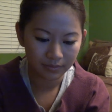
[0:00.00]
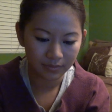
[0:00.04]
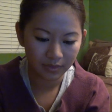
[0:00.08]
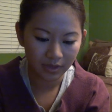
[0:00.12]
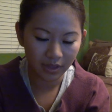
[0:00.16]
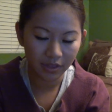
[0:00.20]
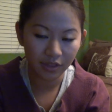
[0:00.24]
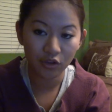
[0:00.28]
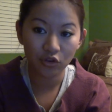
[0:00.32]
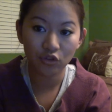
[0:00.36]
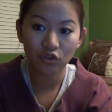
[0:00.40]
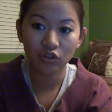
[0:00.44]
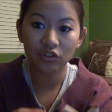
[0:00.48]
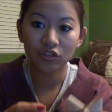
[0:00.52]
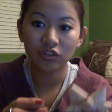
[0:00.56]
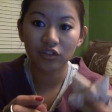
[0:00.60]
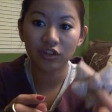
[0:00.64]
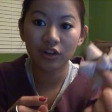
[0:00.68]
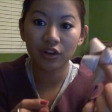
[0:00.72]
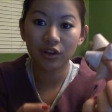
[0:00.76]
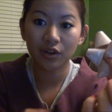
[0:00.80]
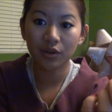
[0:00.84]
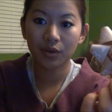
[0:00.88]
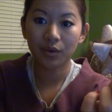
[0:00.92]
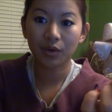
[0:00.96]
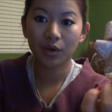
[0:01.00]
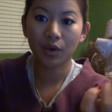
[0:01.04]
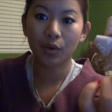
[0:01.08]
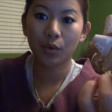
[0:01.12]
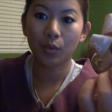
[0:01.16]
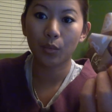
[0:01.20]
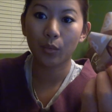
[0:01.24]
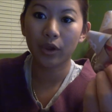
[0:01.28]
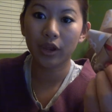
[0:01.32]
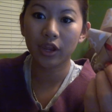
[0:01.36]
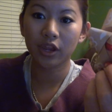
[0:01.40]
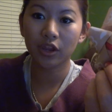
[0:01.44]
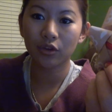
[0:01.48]
And then you're just gonna
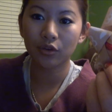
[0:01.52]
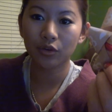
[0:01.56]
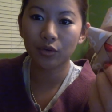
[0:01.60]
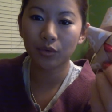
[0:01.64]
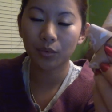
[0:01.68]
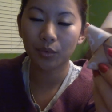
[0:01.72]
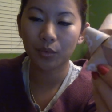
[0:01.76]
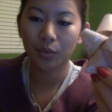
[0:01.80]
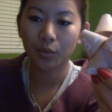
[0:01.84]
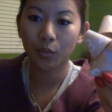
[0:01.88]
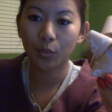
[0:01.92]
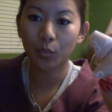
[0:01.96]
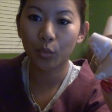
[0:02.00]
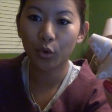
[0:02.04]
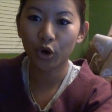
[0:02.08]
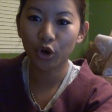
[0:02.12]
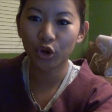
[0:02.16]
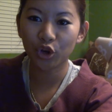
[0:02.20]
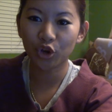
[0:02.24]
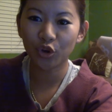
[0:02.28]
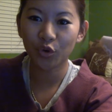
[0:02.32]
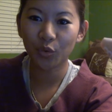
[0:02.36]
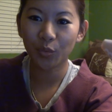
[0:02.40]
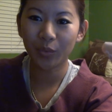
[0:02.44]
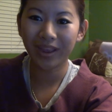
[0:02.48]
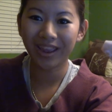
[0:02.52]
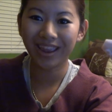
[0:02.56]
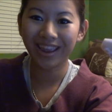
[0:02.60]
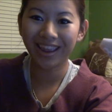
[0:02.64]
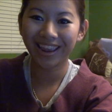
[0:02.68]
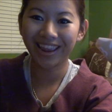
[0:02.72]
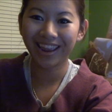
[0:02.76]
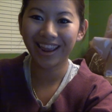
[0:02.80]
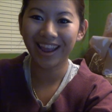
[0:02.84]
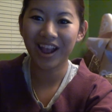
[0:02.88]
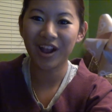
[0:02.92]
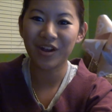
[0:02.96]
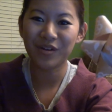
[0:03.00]
work your
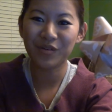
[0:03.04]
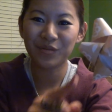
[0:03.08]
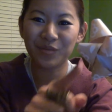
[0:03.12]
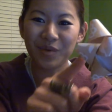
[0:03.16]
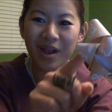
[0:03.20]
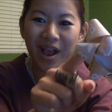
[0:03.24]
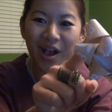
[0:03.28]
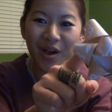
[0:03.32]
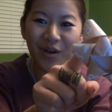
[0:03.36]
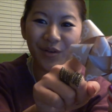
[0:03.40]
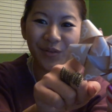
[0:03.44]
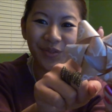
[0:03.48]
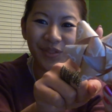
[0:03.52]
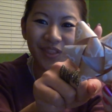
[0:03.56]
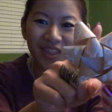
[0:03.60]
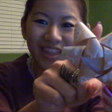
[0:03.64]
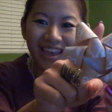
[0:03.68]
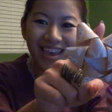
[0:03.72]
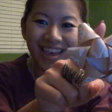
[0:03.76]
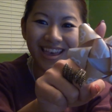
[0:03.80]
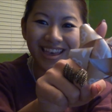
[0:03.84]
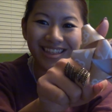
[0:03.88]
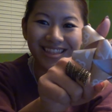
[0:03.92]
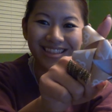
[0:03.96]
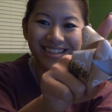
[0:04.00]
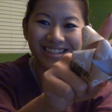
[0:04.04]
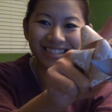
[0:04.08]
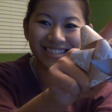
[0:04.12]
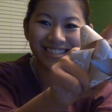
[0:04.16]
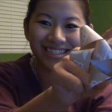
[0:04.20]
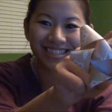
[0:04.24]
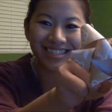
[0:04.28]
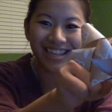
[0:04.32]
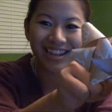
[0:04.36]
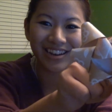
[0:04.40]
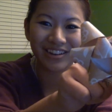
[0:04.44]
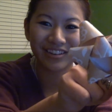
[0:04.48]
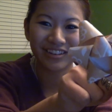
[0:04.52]
way around the
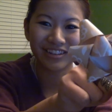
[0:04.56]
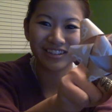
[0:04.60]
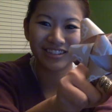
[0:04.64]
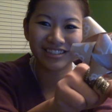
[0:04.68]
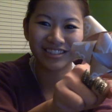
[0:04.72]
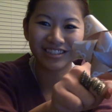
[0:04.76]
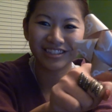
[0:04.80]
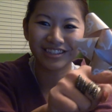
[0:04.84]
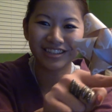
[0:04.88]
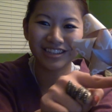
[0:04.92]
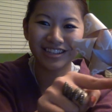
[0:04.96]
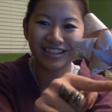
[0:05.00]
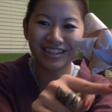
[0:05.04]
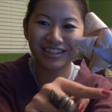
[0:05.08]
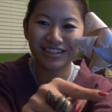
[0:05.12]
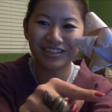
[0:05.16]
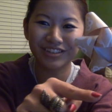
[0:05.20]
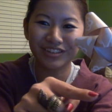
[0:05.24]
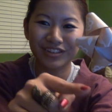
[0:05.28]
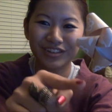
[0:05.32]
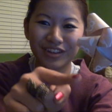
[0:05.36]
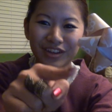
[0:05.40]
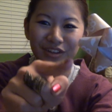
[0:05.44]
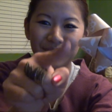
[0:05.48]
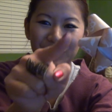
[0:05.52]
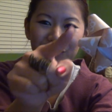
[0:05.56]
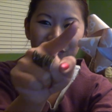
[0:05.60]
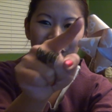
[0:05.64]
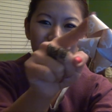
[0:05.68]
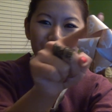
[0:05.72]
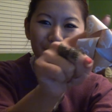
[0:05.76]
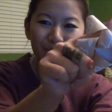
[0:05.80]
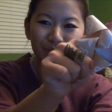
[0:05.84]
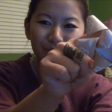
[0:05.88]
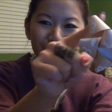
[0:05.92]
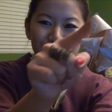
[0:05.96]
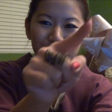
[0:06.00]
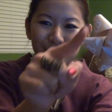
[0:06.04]
center so you can do a
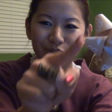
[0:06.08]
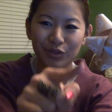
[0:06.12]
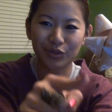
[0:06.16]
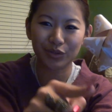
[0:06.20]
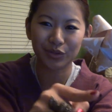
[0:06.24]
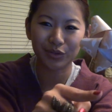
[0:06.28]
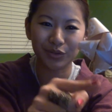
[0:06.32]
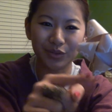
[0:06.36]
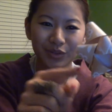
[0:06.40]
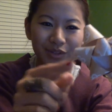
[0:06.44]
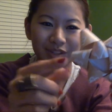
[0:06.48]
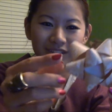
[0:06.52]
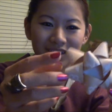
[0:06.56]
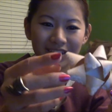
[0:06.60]
full circle.